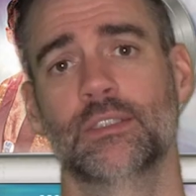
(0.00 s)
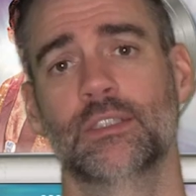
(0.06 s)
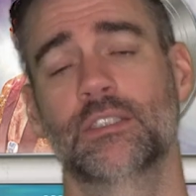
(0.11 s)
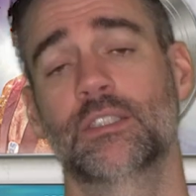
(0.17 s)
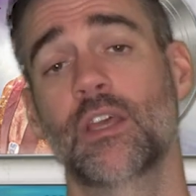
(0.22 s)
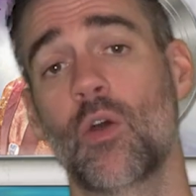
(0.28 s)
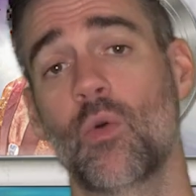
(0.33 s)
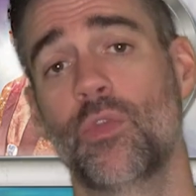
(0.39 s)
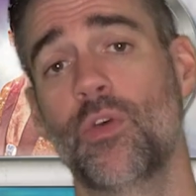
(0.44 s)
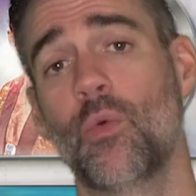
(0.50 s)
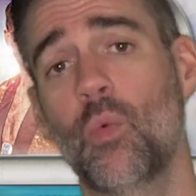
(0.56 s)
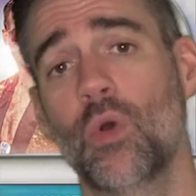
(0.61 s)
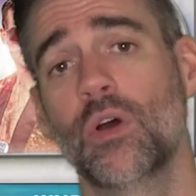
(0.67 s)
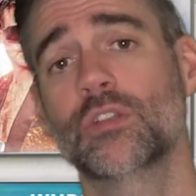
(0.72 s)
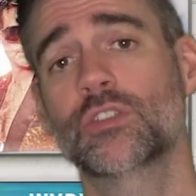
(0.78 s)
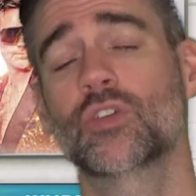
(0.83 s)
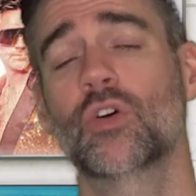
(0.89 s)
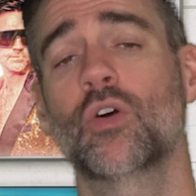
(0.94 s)
So the
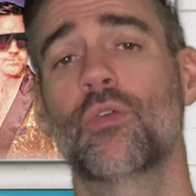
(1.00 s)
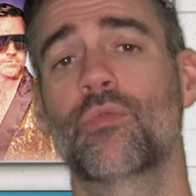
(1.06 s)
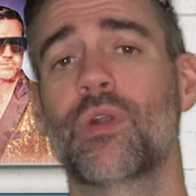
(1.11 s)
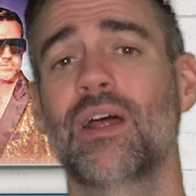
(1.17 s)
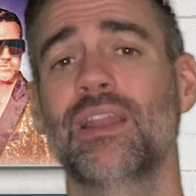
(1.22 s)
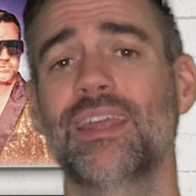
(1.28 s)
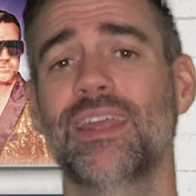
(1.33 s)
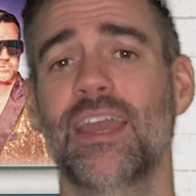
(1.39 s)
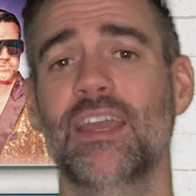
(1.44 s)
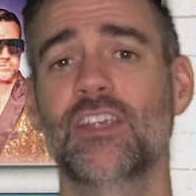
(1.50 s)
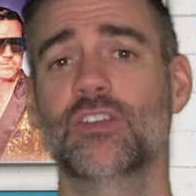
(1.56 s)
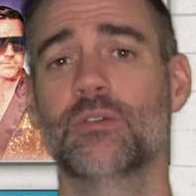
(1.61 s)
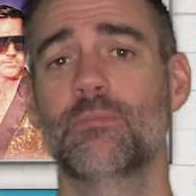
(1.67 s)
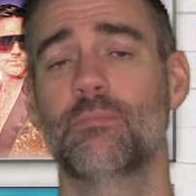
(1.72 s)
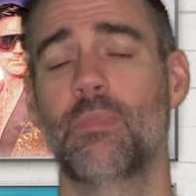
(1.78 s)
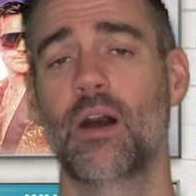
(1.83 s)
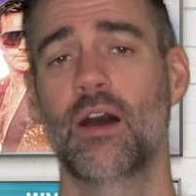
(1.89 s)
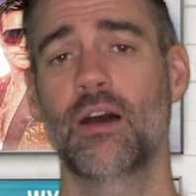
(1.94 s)
World Tour
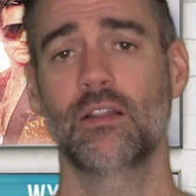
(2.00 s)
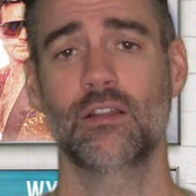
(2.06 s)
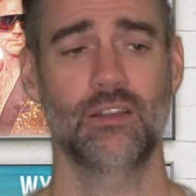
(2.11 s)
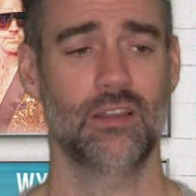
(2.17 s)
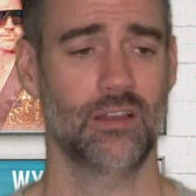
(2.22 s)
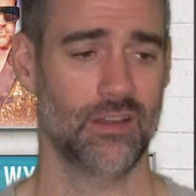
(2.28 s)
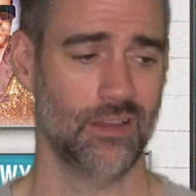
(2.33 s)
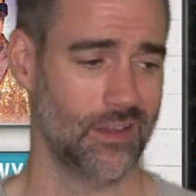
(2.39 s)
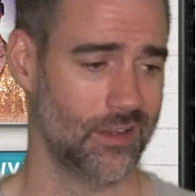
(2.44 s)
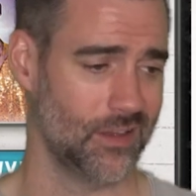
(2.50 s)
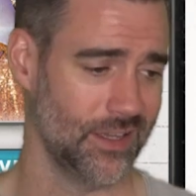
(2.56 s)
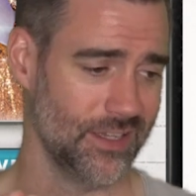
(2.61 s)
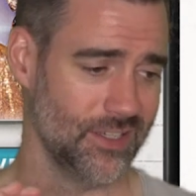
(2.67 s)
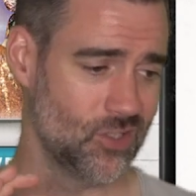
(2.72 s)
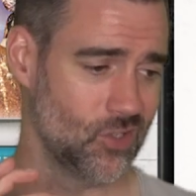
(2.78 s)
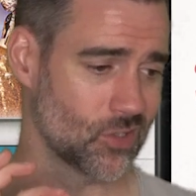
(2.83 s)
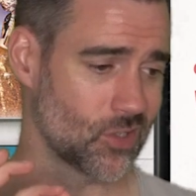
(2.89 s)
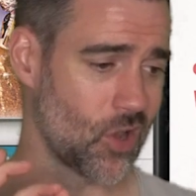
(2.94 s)
relegation battle uh,
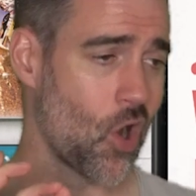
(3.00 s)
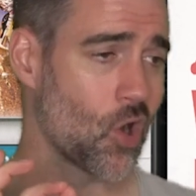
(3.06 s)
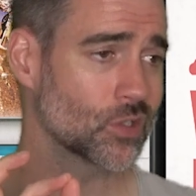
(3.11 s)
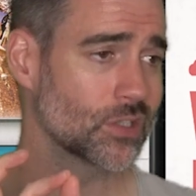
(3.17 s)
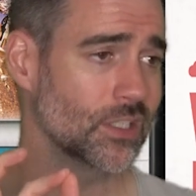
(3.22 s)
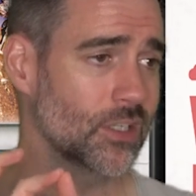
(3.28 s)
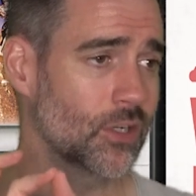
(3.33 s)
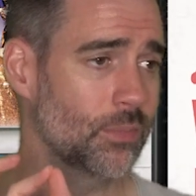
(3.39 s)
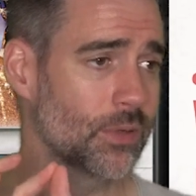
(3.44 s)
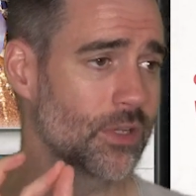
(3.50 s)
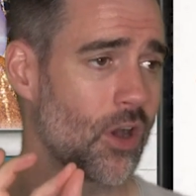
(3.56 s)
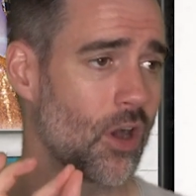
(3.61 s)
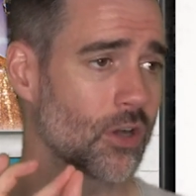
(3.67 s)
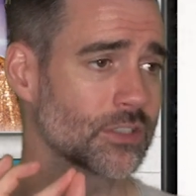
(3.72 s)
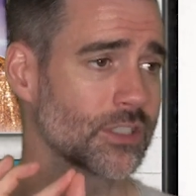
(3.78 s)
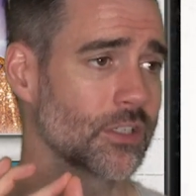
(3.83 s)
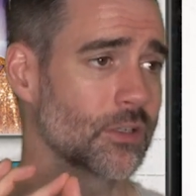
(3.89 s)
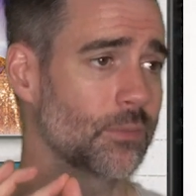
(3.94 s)
is just hotting up and
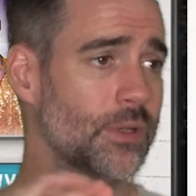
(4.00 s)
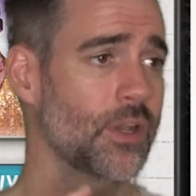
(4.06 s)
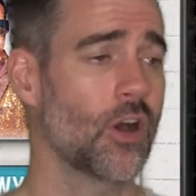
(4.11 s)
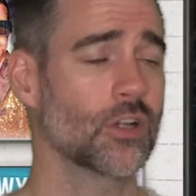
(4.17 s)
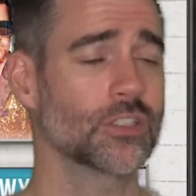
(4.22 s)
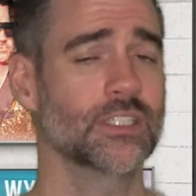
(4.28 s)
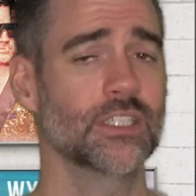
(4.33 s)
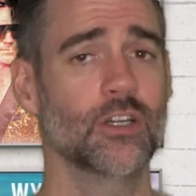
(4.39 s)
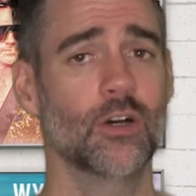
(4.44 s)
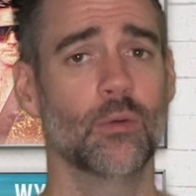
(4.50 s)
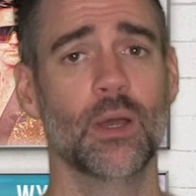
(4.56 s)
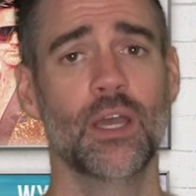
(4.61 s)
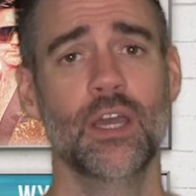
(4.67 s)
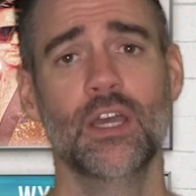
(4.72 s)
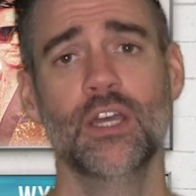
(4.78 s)
hotting up and hotting up.